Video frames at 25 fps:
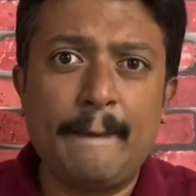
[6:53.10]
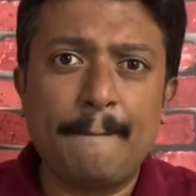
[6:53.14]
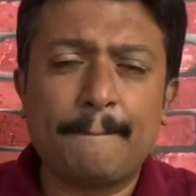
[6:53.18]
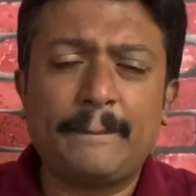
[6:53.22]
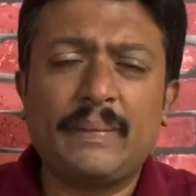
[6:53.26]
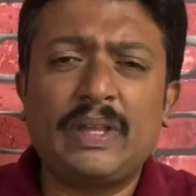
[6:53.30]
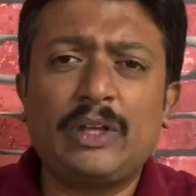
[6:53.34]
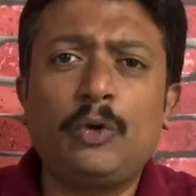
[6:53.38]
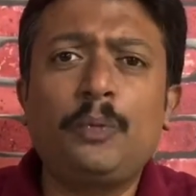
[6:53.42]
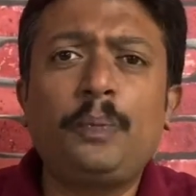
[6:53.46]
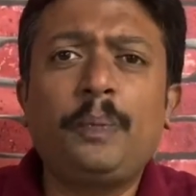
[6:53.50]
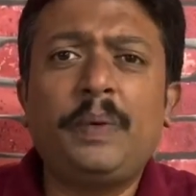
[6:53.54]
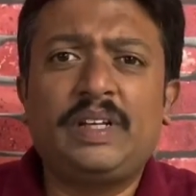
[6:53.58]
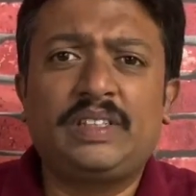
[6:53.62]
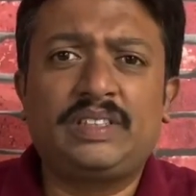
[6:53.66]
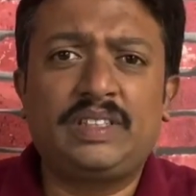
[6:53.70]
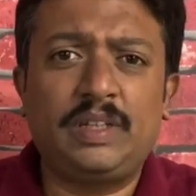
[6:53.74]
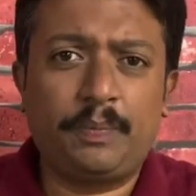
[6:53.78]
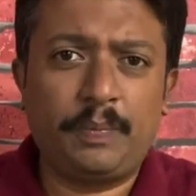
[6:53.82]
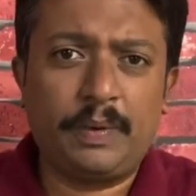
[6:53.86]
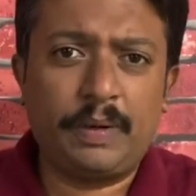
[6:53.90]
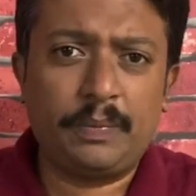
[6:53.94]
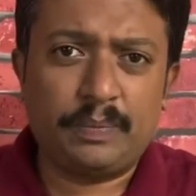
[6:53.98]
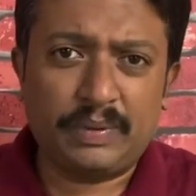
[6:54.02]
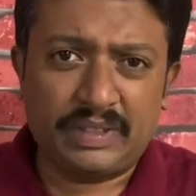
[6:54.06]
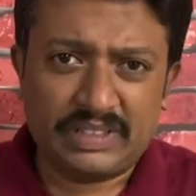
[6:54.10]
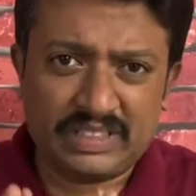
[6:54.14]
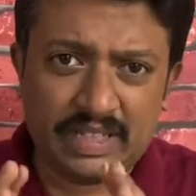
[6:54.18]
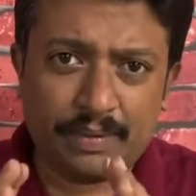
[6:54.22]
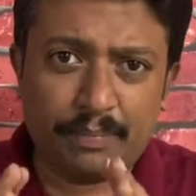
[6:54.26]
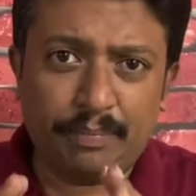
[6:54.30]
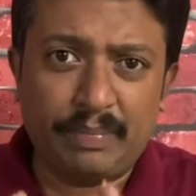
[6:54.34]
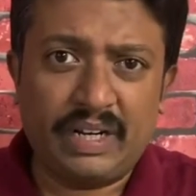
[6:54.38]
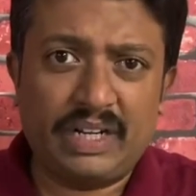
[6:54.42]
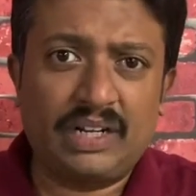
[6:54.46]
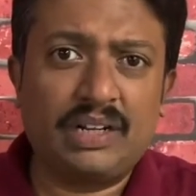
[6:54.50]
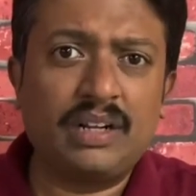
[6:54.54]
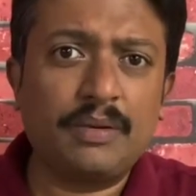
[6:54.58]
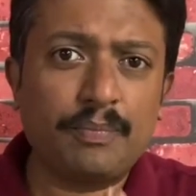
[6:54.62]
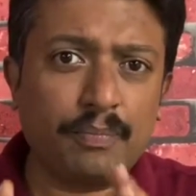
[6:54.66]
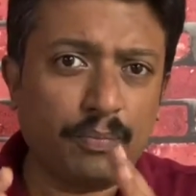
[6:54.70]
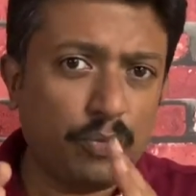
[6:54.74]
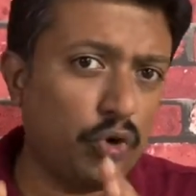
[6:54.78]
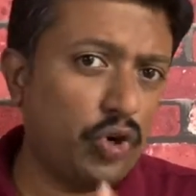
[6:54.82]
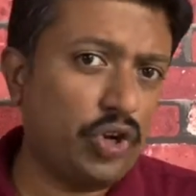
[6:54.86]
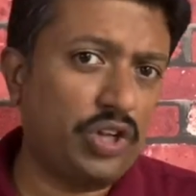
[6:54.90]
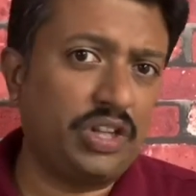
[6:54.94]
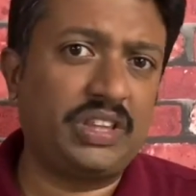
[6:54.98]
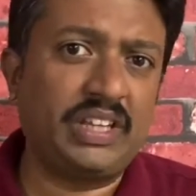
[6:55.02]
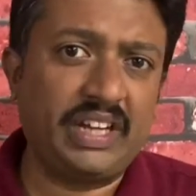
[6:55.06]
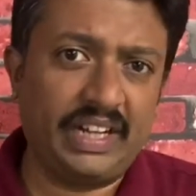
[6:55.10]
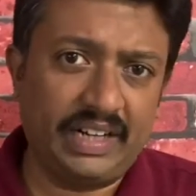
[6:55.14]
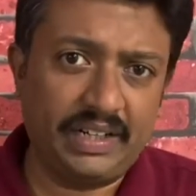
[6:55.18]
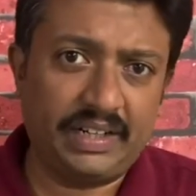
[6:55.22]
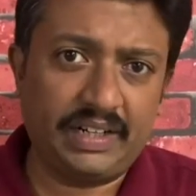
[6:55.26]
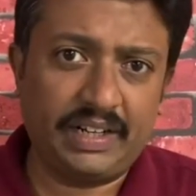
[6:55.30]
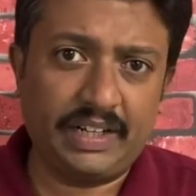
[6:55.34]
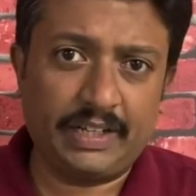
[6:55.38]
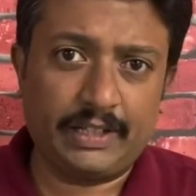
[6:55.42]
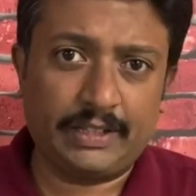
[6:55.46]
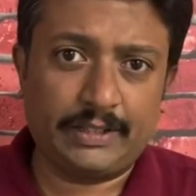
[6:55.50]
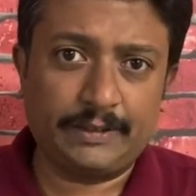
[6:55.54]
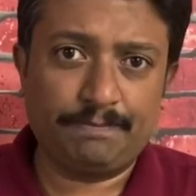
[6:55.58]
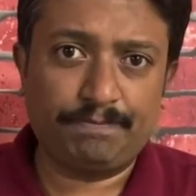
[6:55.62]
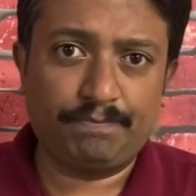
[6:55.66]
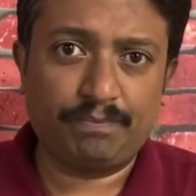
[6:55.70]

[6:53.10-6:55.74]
UPSC papers are better, more authentic.